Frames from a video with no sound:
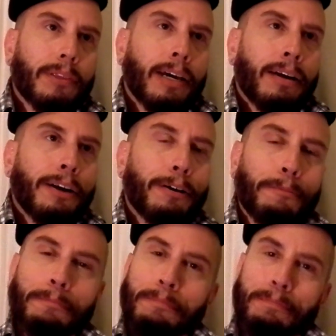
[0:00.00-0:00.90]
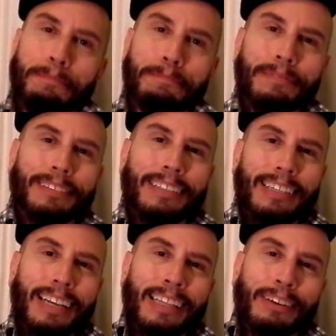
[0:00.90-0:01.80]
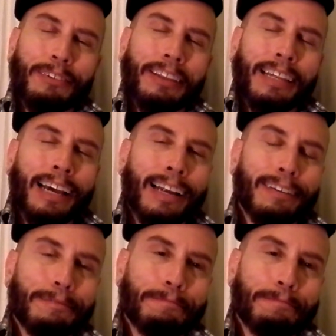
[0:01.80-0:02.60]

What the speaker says: I don't know. I'll leave it at that.